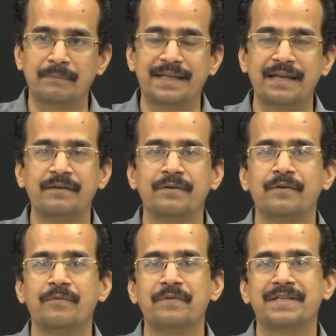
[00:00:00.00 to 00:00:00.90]
must
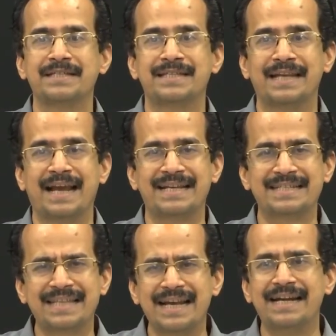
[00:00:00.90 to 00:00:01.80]

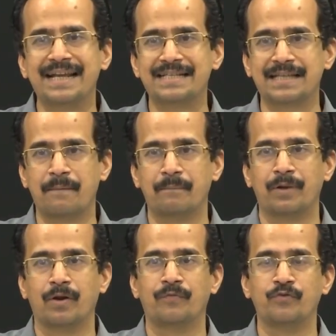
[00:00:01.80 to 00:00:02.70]
reconnect
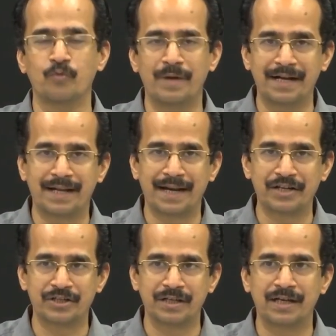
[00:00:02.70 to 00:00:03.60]
why
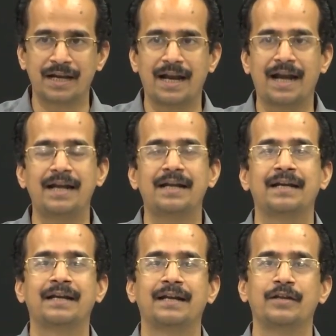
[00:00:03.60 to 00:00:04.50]
organizations have to
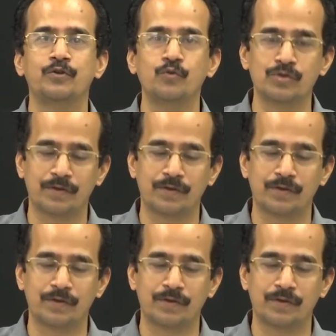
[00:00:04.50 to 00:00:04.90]
innovate.